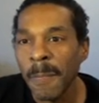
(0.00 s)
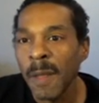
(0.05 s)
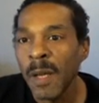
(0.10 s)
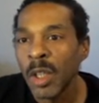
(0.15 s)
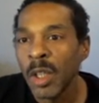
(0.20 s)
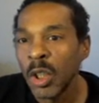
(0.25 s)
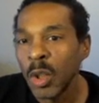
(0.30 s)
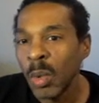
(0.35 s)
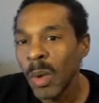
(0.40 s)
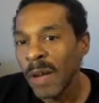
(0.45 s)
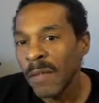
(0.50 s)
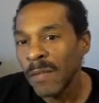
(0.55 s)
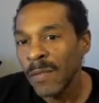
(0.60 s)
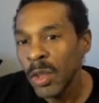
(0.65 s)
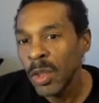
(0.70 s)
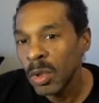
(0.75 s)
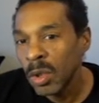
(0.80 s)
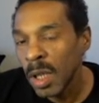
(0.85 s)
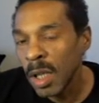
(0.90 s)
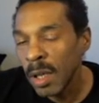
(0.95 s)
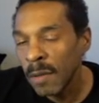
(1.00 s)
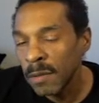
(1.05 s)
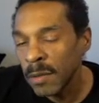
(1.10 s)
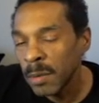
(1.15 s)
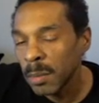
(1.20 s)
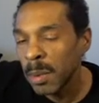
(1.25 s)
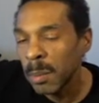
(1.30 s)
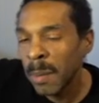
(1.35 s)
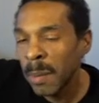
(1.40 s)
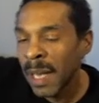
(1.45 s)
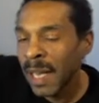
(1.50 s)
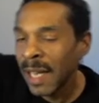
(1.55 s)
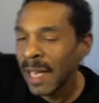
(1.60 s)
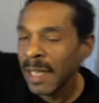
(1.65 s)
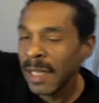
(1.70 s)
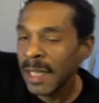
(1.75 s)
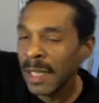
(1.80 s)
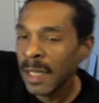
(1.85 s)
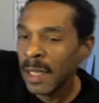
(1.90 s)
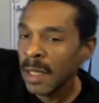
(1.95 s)
Do I feel comfortable buying
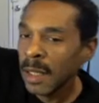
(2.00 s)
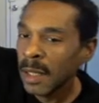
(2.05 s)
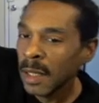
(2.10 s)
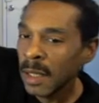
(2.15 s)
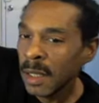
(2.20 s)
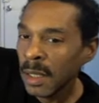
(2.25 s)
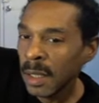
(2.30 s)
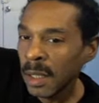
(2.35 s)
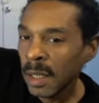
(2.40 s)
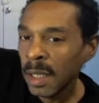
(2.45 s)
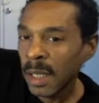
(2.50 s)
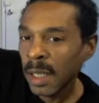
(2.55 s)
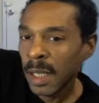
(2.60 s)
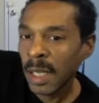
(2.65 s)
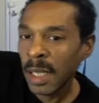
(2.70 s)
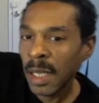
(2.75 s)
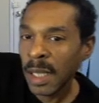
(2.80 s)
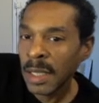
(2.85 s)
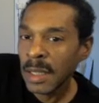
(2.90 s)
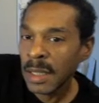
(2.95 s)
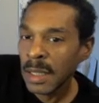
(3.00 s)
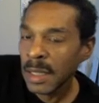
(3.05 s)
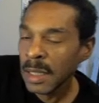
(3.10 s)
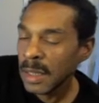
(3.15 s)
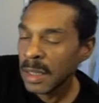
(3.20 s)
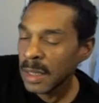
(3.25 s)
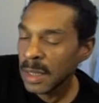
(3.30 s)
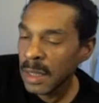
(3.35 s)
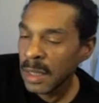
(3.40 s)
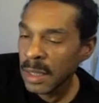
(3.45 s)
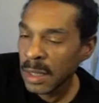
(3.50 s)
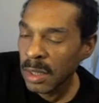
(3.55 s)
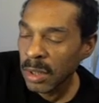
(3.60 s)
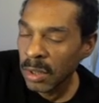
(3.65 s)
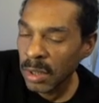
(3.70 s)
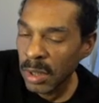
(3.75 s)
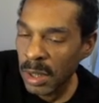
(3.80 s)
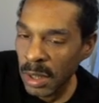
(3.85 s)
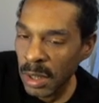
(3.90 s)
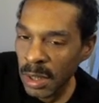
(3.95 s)
in at
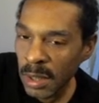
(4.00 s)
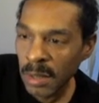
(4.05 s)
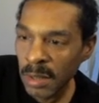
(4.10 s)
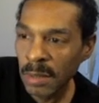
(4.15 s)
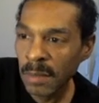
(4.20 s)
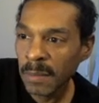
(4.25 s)
18,613?